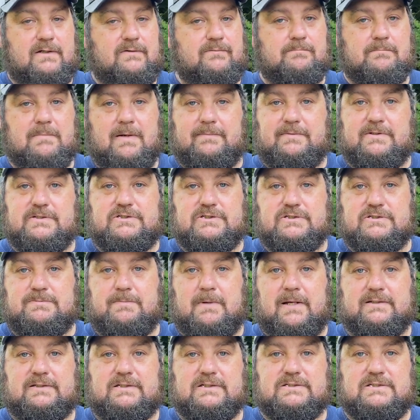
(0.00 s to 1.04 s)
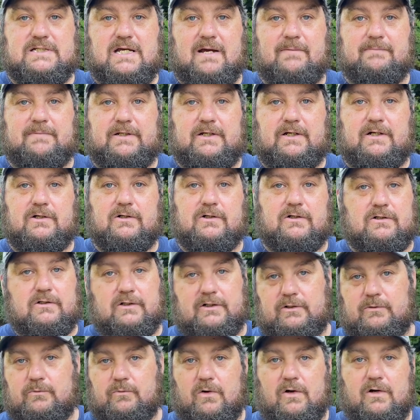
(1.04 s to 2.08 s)
Maybe it's just about this time of year, or
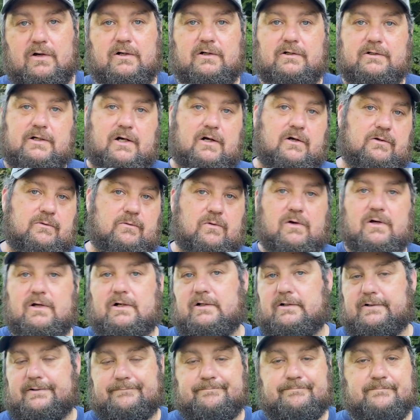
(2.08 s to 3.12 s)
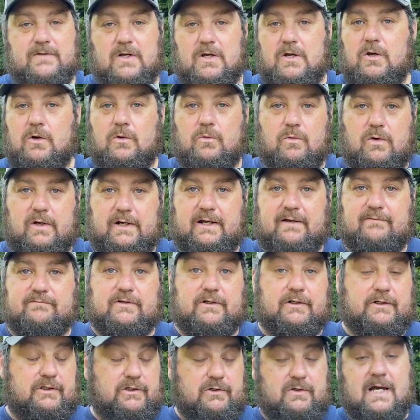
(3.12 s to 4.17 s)
clear water, or dirty water, or
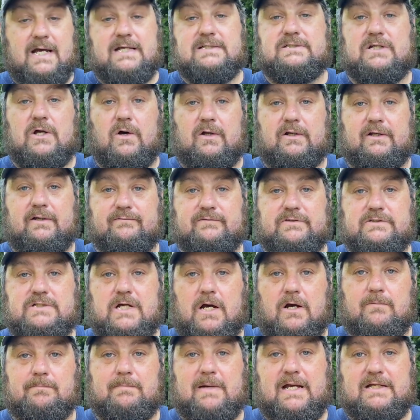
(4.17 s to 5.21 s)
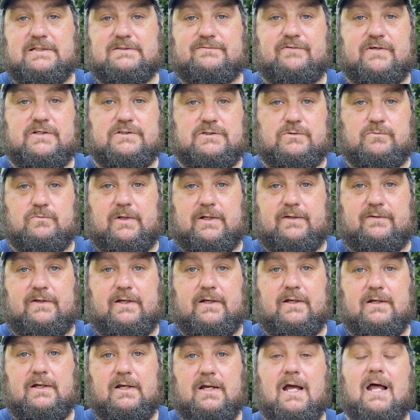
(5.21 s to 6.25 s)
whatever. You guys know I love to talk bass fishing with you.
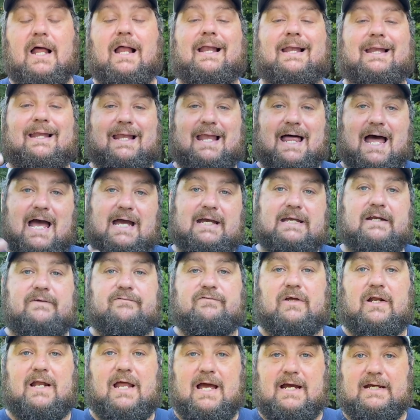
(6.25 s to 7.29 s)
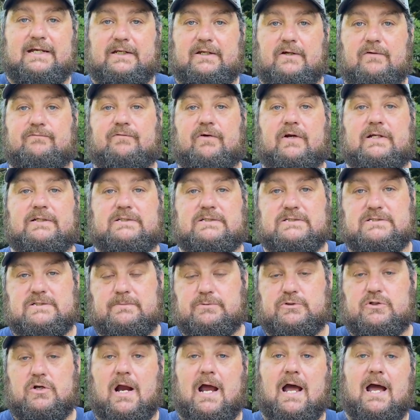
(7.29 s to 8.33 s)
Like it if you like it. Don't forget to
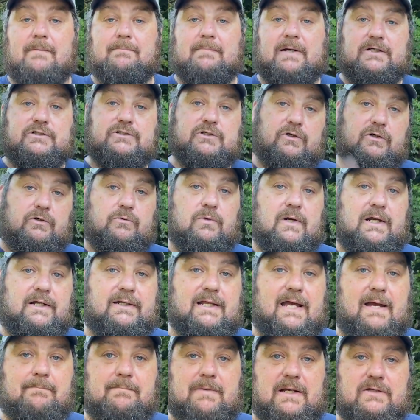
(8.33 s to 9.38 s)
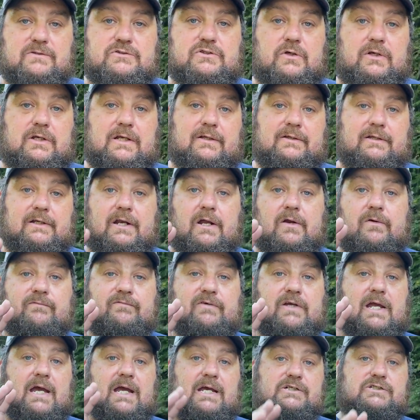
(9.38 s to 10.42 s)
subscribe. Make sure you ring that bell so you get the
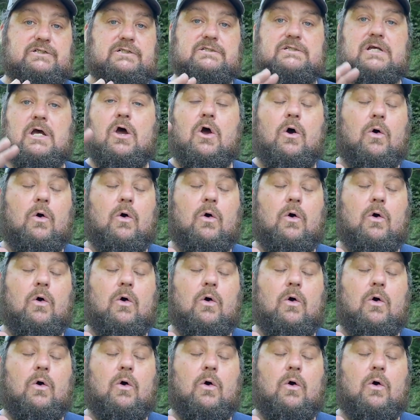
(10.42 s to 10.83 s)
notifications.